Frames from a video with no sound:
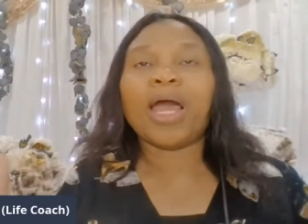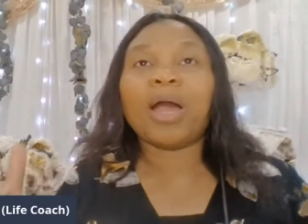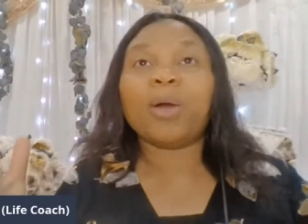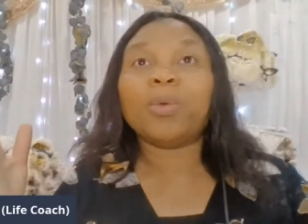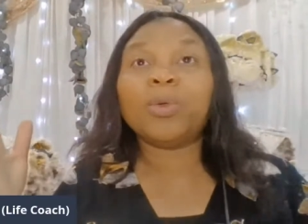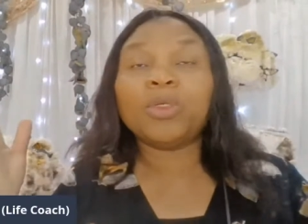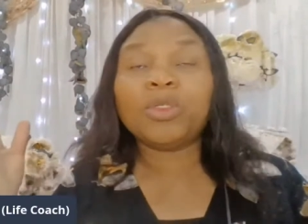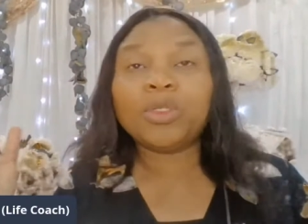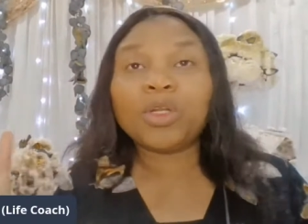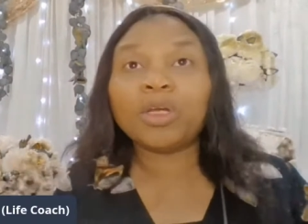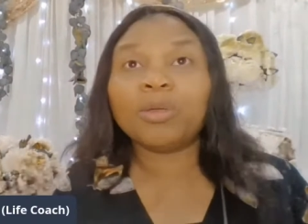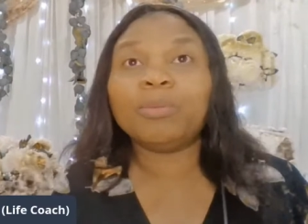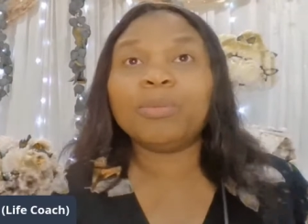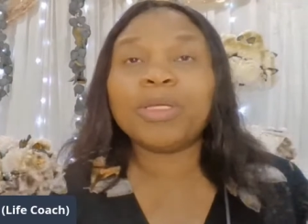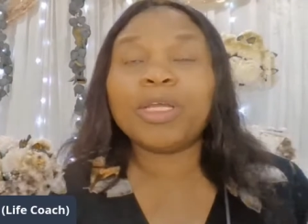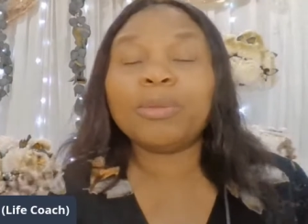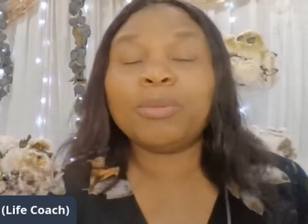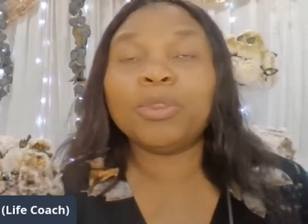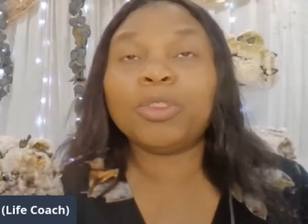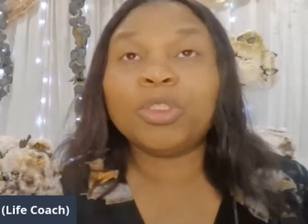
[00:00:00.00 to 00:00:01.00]
I would not
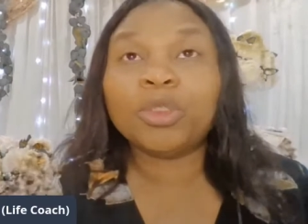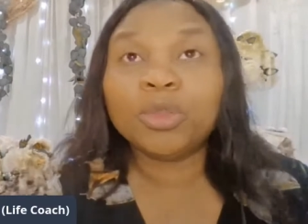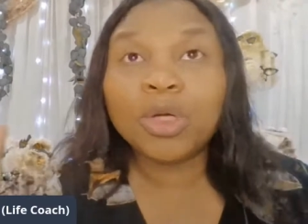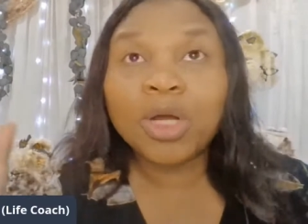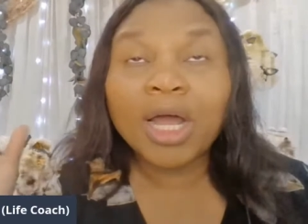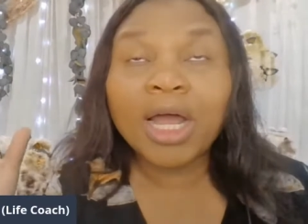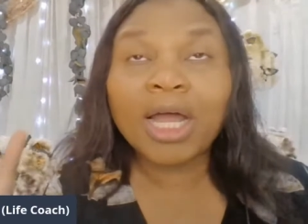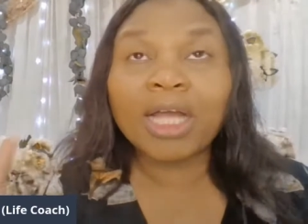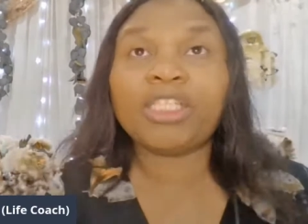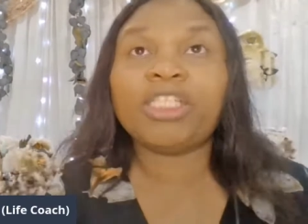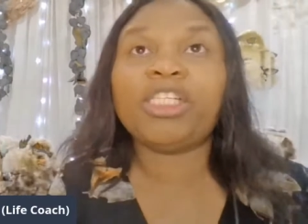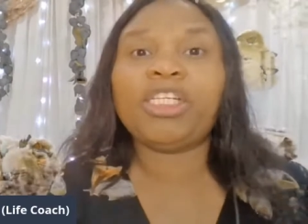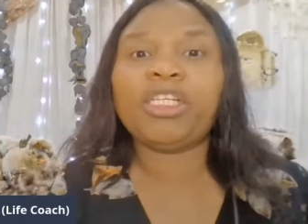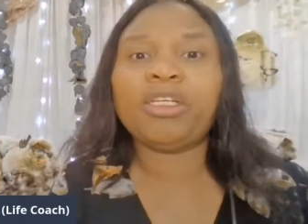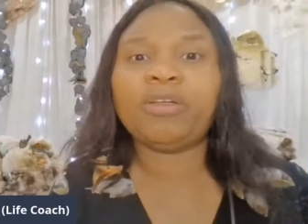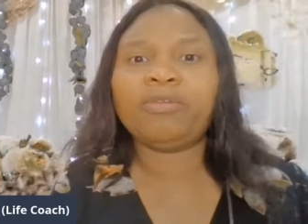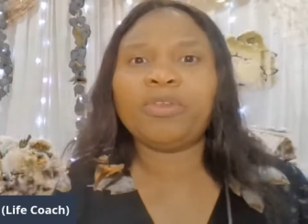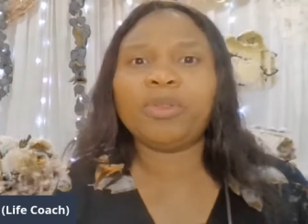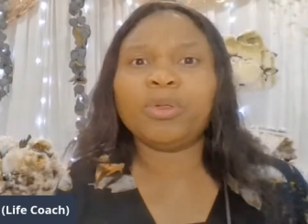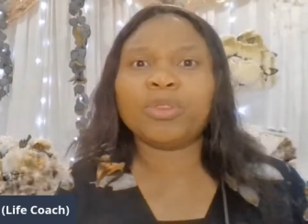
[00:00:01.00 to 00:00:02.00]
be able to
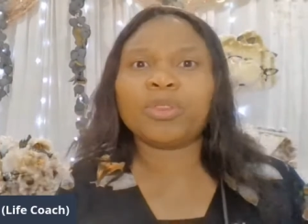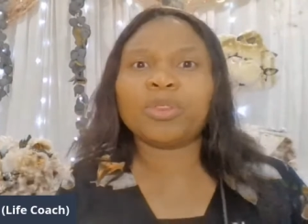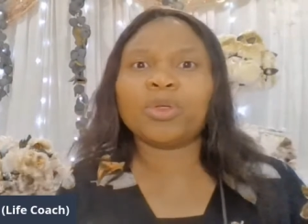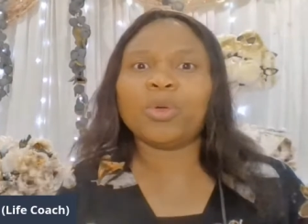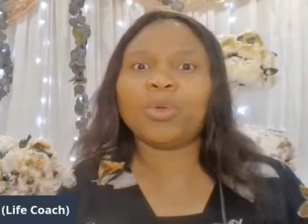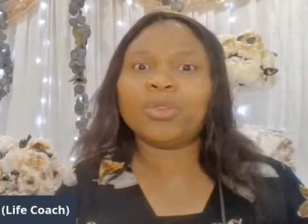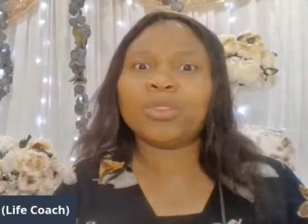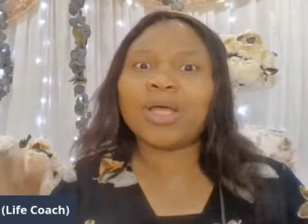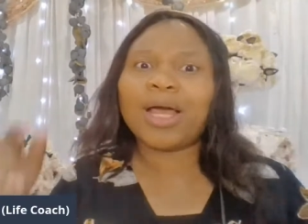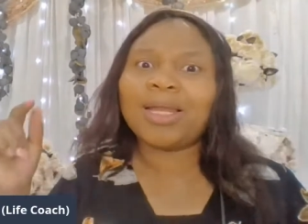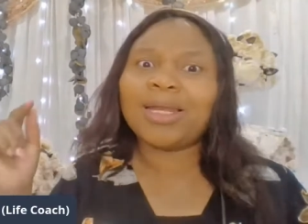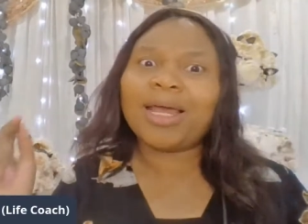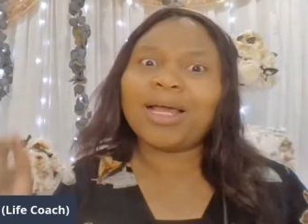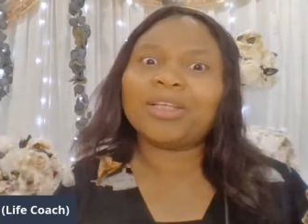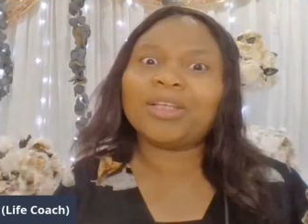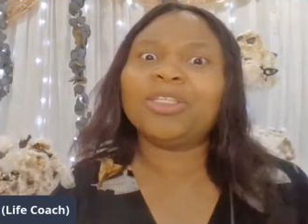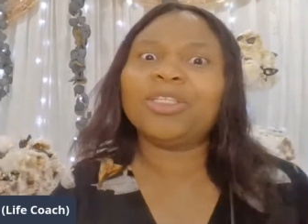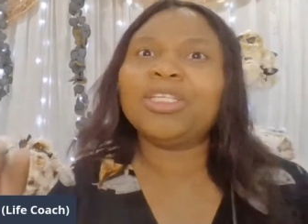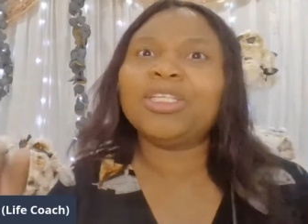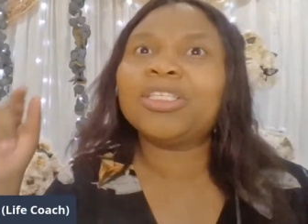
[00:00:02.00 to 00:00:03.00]
achieve those goals and
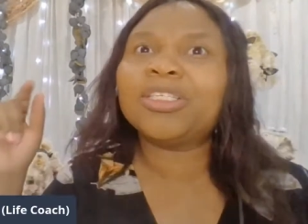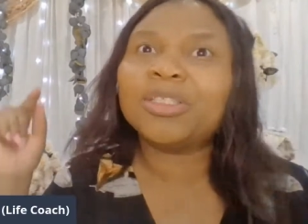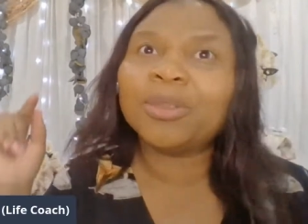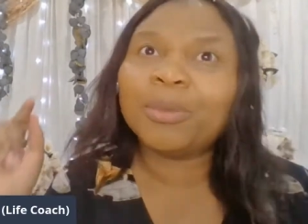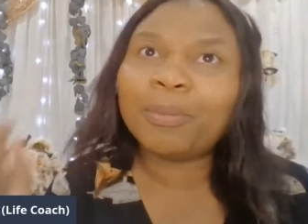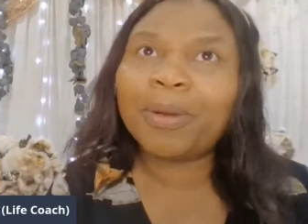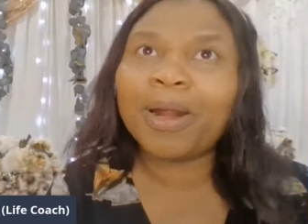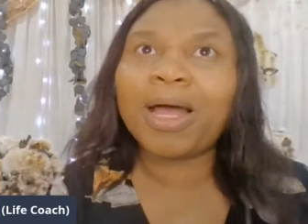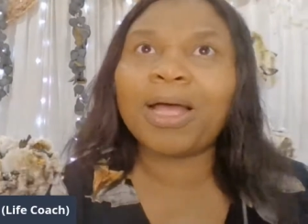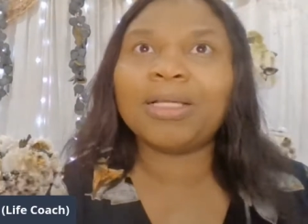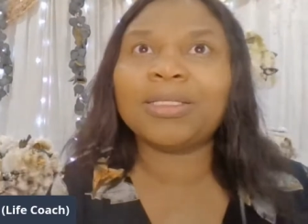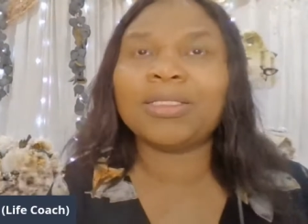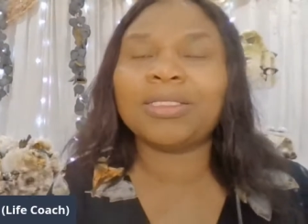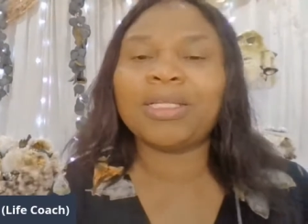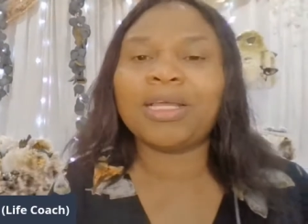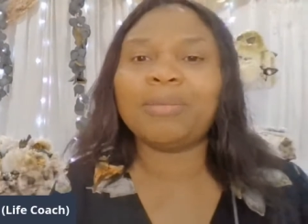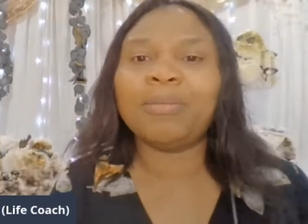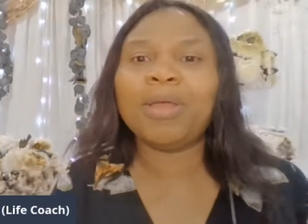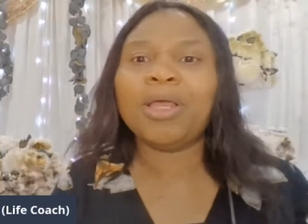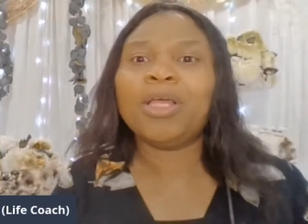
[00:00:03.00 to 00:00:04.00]
actually surpass
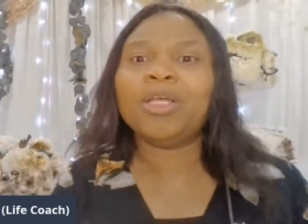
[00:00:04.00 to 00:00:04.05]
them.